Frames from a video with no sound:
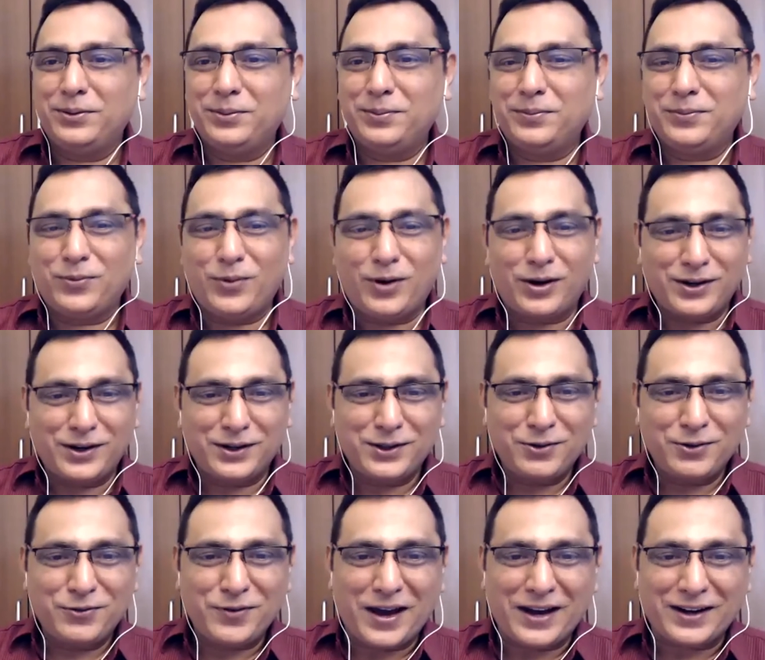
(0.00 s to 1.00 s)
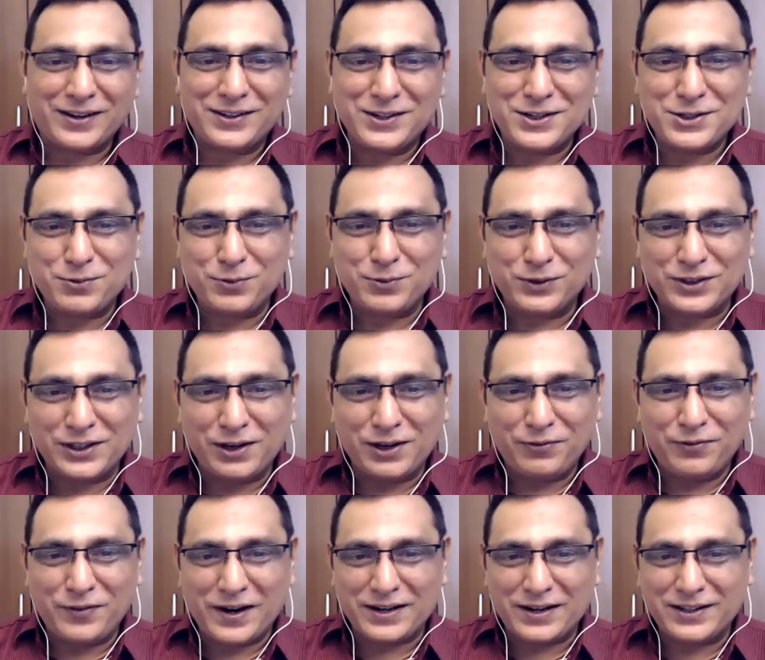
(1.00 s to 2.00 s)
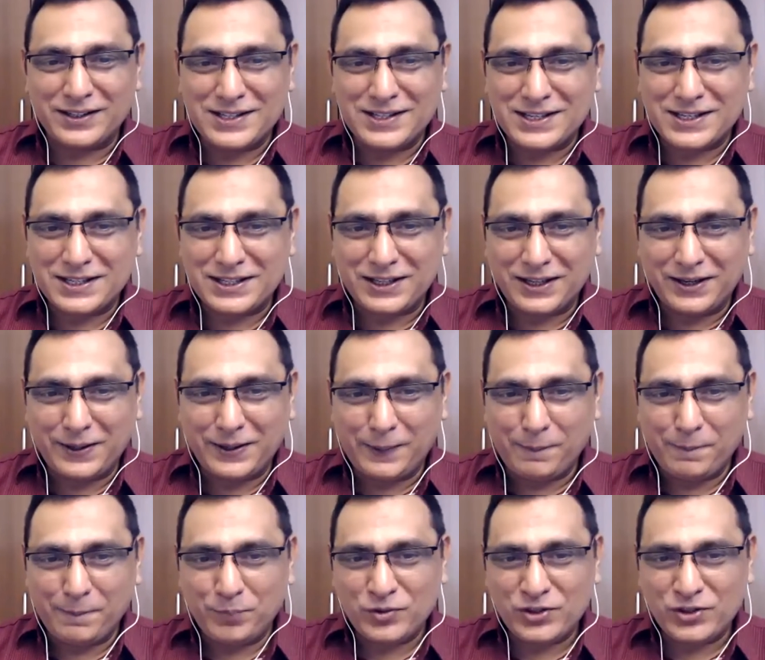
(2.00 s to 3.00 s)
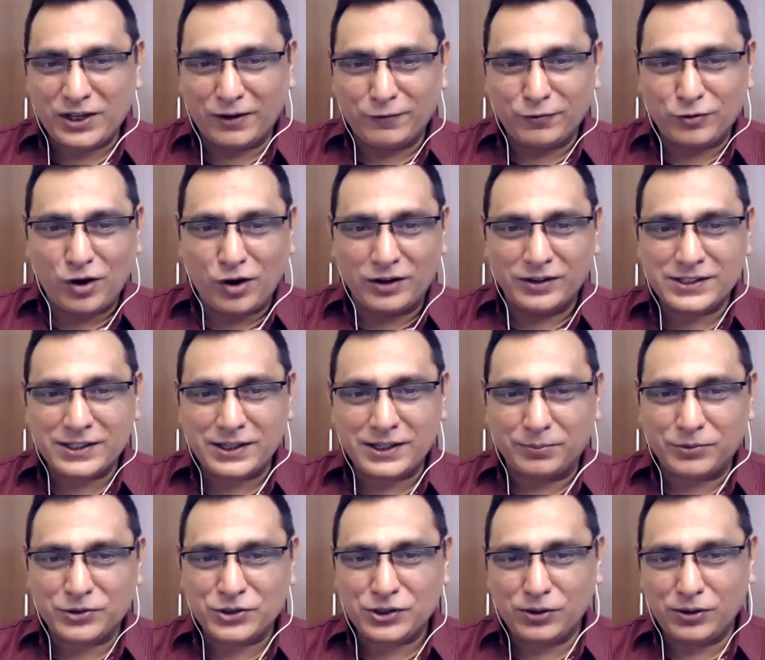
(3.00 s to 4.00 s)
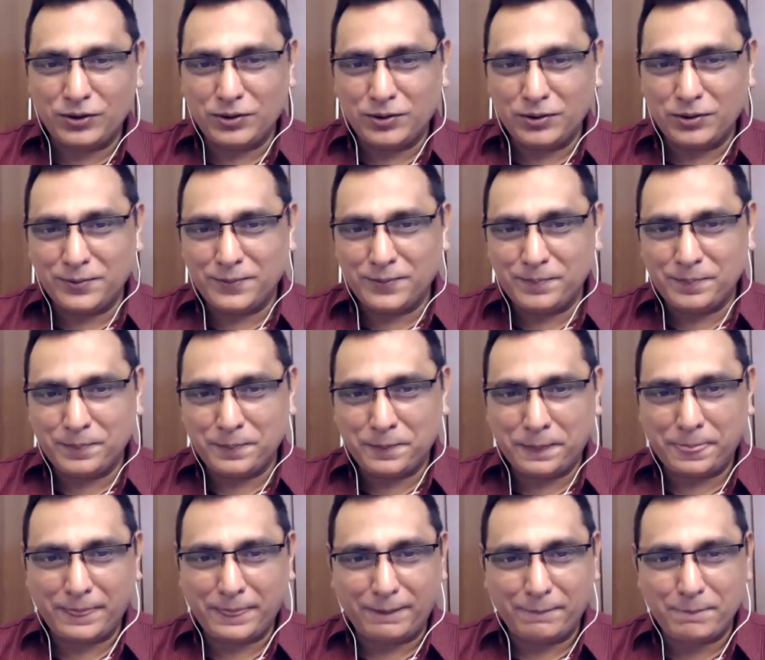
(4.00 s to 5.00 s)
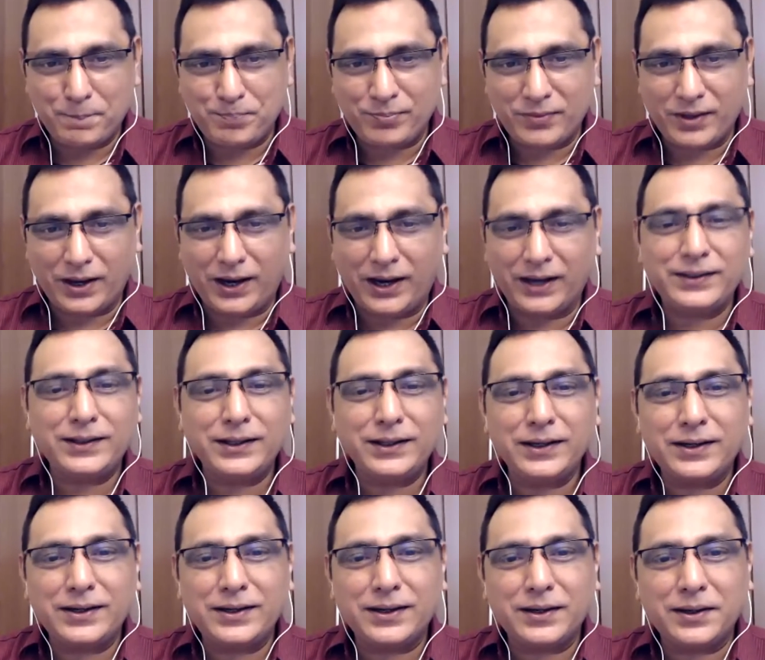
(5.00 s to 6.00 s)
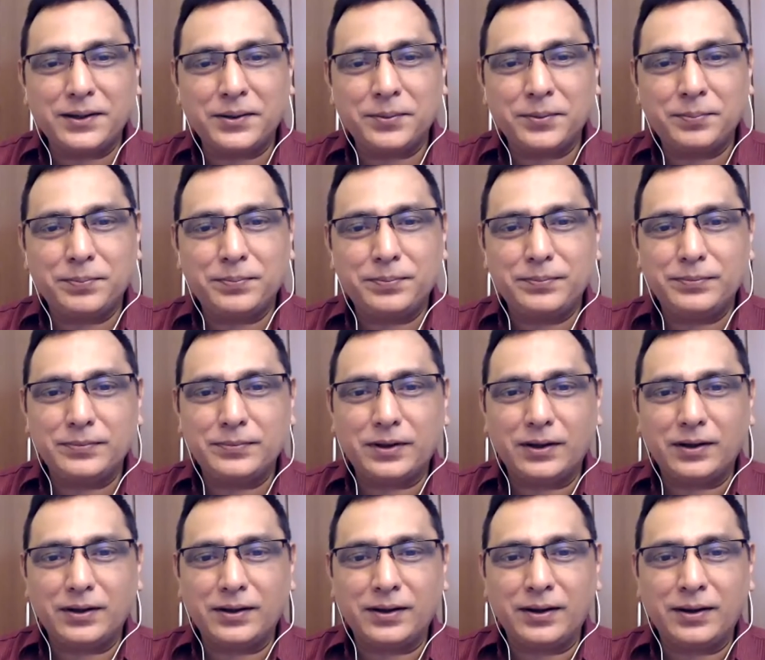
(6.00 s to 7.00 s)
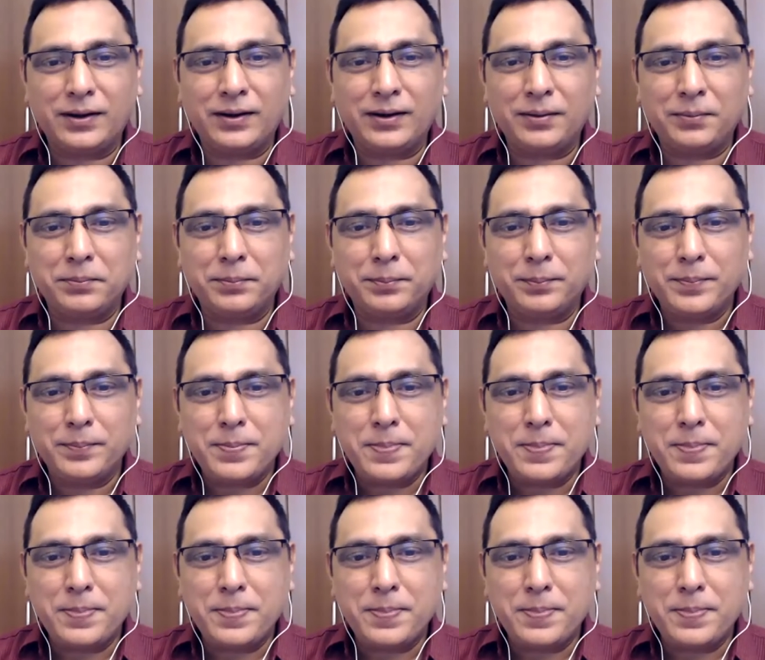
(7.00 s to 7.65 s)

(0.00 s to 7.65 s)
what are the factors which will affect this self-concept? So I think um,